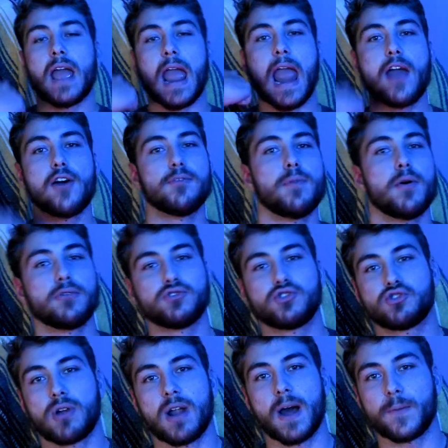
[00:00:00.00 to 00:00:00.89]
elbow
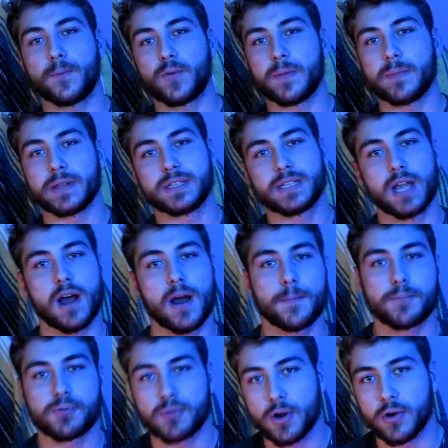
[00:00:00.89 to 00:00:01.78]
drop from the
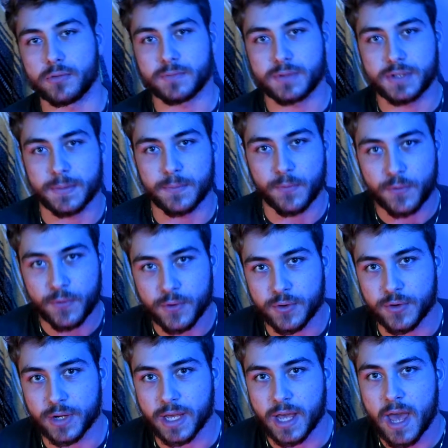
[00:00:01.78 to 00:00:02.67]
top rope some
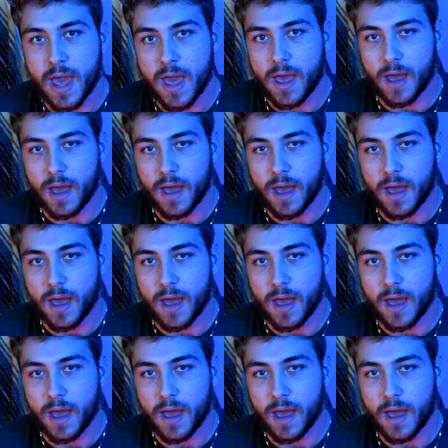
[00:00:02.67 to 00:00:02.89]
food.